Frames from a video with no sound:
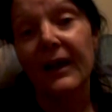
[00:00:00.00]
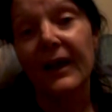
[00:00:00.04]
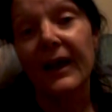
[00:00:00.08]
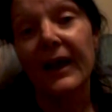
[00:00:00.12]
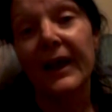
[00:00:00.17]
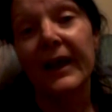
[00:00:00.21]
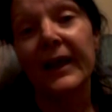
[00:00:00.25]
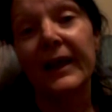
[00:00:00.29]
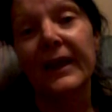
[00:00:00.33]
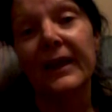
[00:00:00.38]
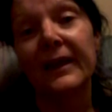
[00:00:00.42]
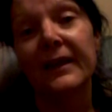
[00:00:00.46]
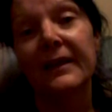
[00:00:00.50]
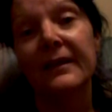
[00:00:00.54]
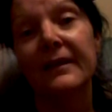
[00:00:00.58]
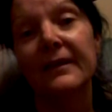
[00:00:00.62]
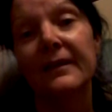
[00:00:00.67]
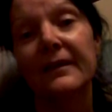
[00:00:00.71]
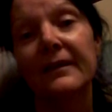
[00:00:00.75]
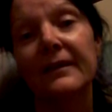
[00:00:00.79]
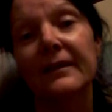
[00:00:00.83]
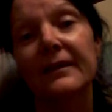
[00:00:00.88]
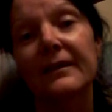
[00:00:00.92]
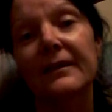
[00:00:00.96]

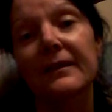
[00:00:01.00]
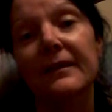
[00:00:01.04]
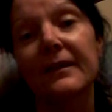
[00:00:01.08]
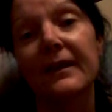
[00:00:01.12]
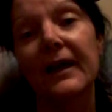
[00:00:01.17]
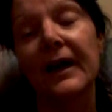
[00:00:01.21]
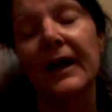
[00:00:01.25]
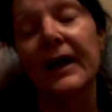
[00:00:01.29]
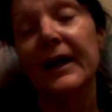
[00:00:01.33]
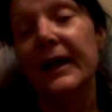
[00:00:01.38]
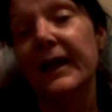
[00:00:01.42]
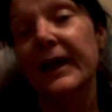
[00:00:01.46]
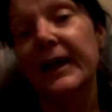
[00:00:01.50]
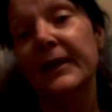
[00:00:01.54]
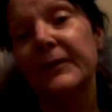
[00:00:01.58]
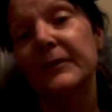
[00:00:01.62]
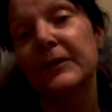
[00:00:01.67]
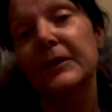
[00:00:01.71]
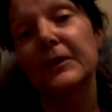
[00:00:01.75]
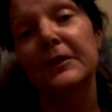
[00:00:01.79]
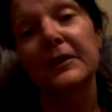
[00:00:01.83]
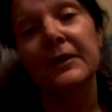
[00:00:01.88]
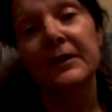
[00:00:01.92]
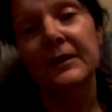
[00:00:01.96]
And I
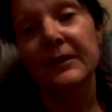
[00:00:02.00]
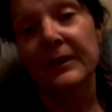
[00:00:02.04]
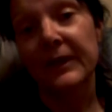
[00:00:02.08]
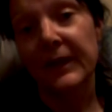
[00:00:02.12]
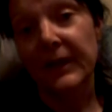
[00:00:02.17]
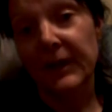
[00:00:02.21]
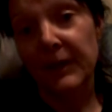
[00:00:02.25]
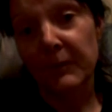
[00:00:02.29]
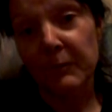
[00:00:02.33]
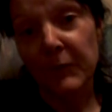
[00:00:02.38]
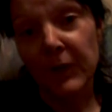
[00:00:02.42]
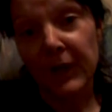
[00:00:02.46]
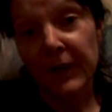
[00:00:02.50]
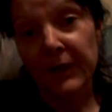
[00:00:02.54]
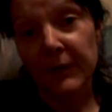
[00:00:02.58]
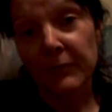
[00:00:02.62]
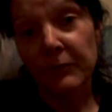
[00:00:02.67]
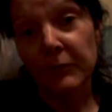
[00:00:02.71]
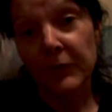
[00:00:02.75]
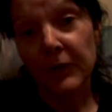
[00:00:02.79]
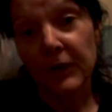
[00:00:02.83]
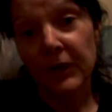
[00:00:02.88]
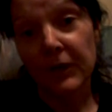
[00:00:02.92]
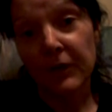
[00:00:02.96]
haven't done anybody
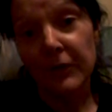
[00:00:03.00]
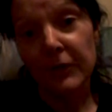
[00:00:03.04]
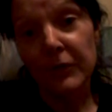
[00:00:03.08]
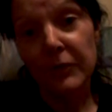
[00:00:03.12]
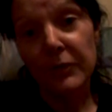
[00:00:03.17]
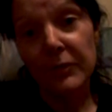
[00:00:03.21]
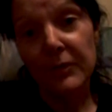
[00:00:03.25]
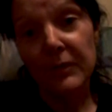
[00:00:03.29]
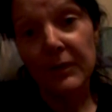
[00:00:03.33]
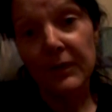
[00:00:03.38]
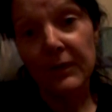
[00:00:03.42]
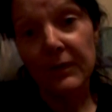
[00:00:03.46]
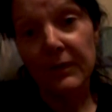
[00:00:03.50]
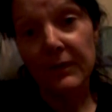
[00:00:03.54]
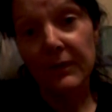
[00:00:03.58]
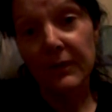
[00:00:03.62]
wrong.